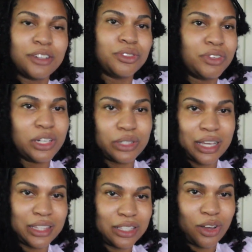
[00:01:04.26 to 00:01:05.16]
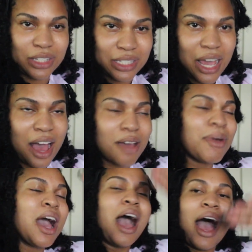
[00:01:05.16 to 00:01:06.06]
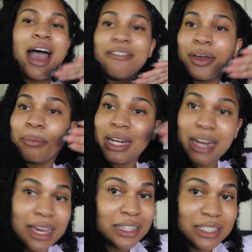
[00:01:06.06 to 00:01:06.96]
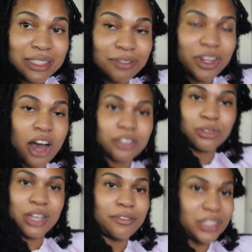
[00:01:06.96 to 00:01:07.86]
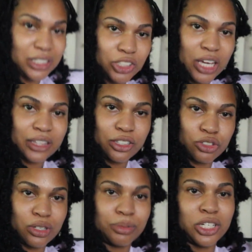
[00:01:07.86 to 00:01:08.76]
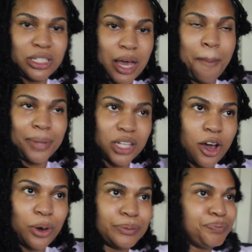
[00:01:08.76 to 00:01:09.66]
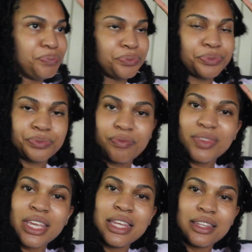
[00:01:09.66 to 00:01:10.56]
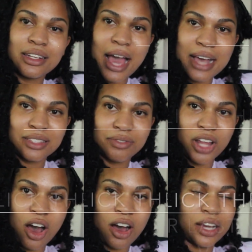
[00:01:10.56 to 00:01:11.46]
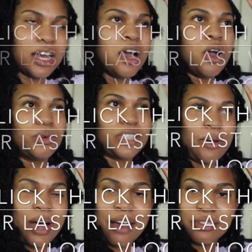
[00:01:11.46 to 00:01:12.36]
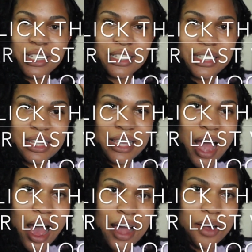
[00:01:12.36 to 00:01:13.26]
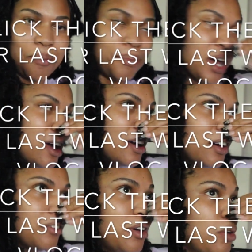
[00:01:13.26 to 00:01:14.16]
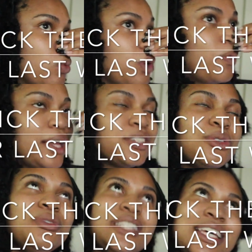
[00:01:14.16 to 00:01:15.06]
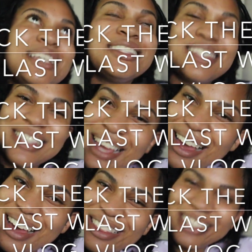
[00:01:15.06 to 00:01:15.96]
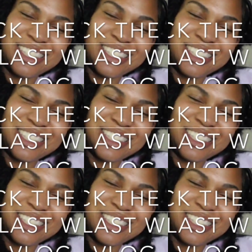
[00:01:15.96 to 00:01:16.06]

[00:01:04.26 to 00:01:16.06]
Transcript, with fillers: I do videos like these all the time. I have a playlist of vlogs, so definitely check the description down below. In the last vlog, which I will have linked in the eye above, we went to D C, the